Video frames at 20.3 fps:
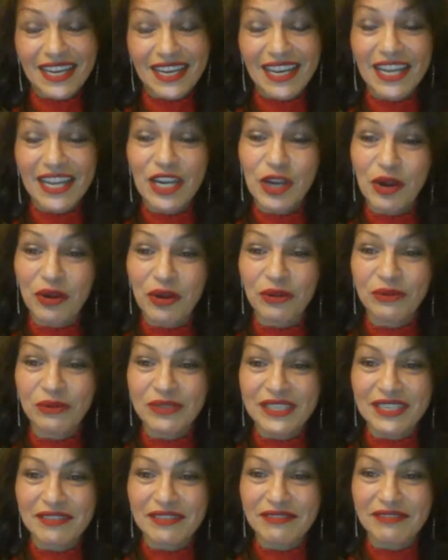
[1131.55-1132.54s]
in your own
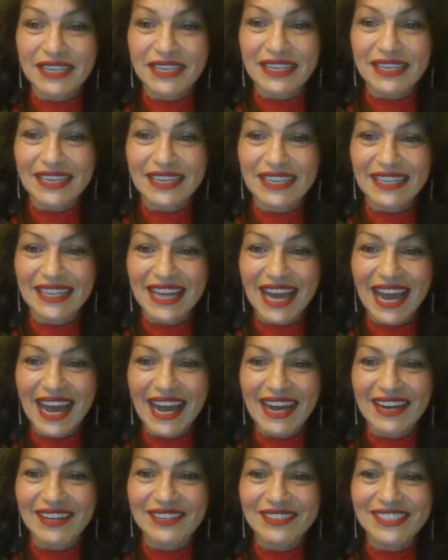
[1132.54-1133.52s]
TV in the
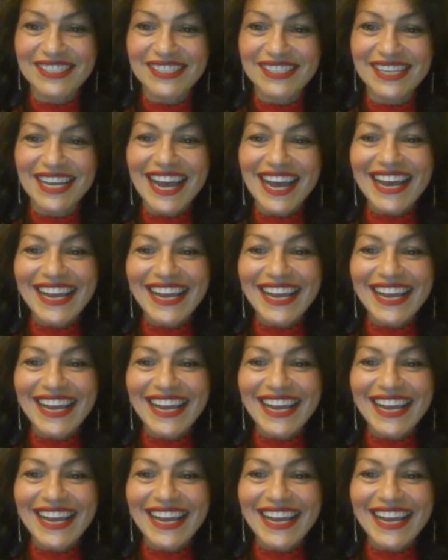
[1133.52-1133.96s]
house.